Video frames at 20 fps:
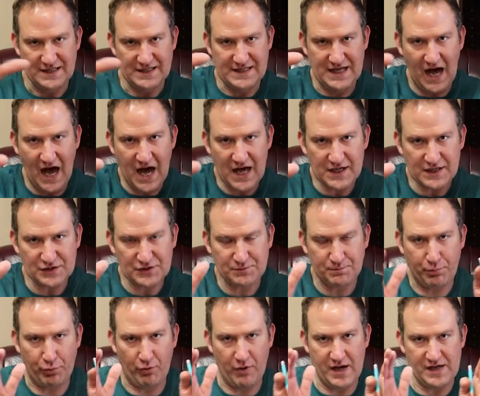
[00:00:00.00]
God is
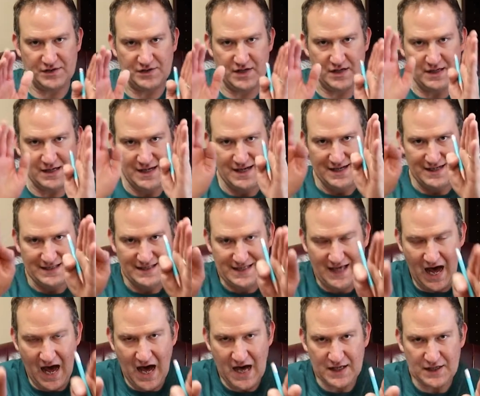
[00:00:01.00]
present.
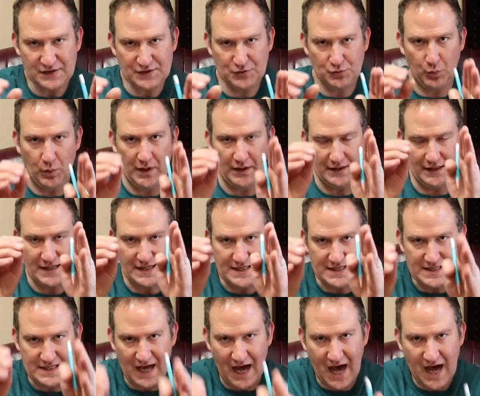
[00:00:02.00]
God is
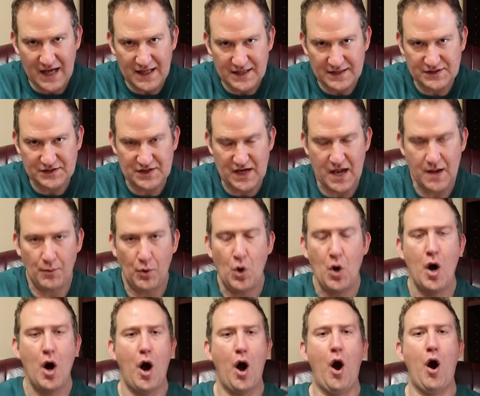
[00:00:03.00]
willing. God is able.